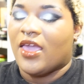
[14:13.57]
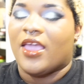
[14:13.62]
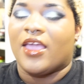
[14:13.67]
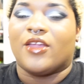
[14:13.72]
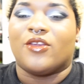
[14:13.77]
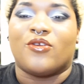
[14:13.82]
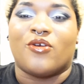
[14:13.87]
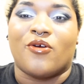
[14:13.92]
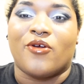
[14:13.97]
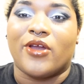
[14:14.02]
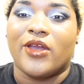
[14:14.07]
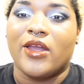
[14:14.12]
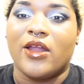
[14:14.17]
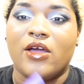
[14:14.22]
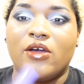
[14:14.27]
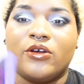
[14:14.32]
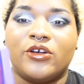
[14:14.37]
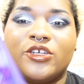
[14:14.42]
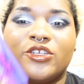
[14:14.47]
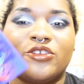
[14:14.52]
You already
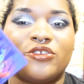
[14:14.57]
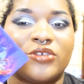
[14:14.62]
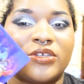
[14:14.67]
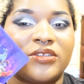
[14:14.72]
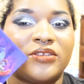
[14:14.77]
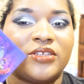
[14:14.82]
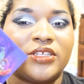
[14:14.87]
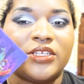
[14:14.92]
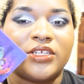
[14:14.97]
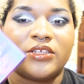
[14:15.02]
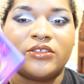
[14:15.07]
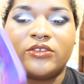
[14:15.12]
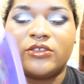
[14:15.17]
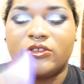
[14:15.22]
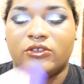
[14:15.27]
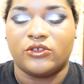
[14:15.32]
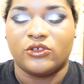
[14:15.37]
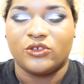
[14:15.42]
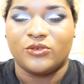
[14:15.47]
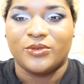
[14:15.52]
know, trusty dusty
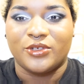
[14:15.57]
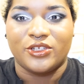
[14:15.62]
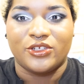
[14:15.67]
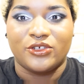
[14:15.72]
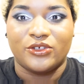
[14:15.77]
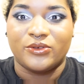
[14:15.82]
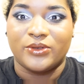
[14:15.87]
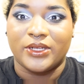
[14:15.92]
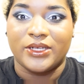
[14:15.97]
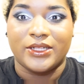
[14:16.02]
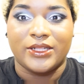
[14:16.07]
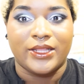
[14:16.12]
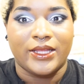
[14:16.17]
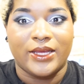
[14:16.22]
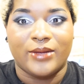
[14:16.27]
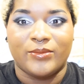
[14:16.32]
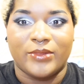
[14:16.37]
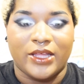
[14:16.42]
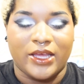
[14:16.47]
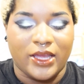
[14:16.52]
Scooby-Doo and
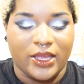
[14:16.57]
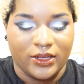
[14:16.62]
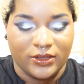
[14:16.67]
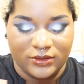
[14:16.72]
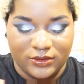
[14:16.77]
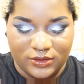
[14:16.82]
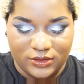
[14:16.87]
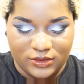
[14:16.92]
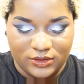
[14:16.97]
Glamlite.